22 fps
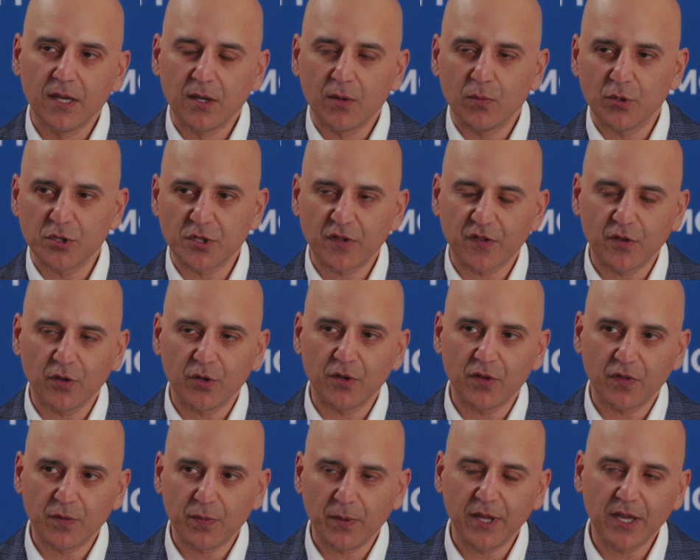which is going
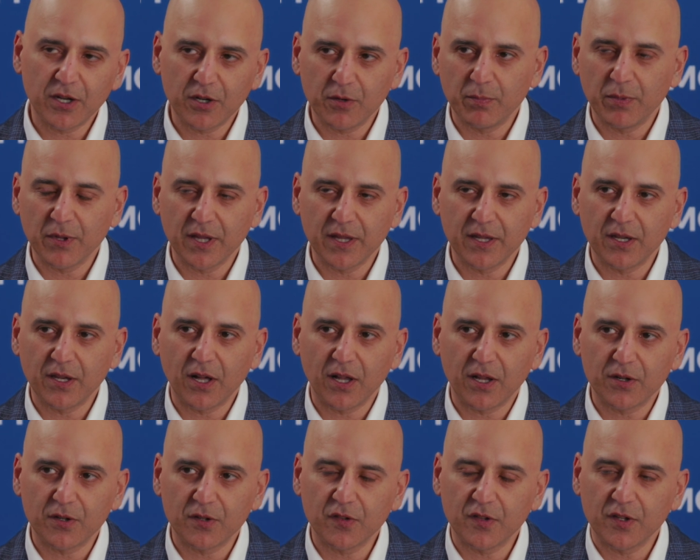to $300 billion
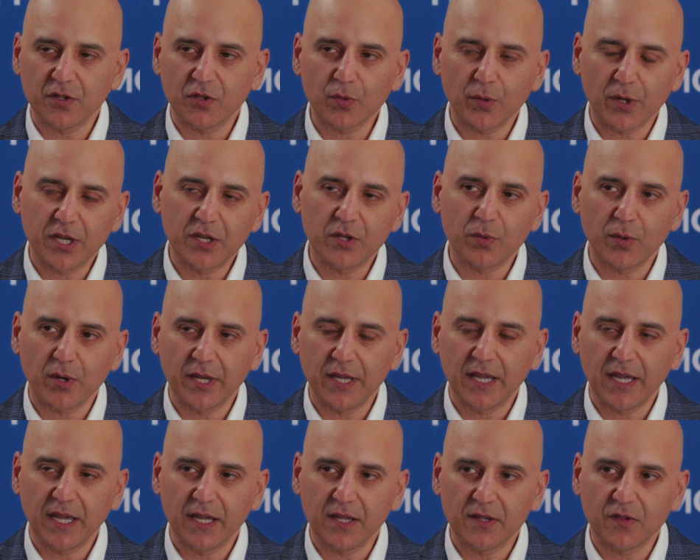in
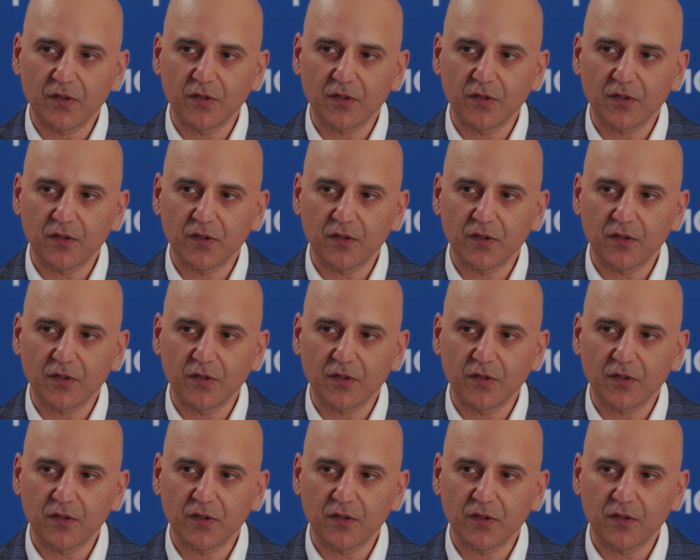2028.